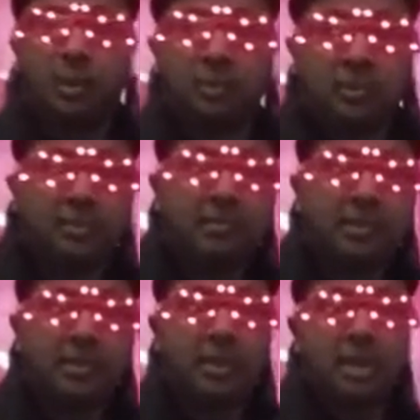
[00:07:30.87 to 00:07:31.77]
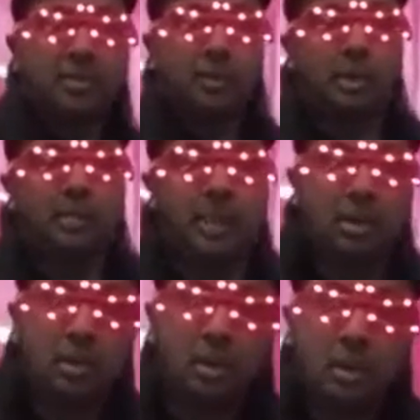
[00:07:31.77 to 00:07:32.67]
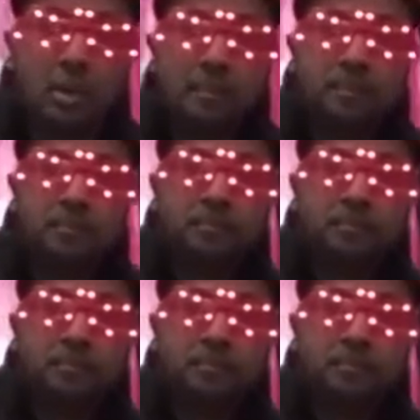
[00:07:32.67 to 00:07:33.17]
that was it for the Creepy Co.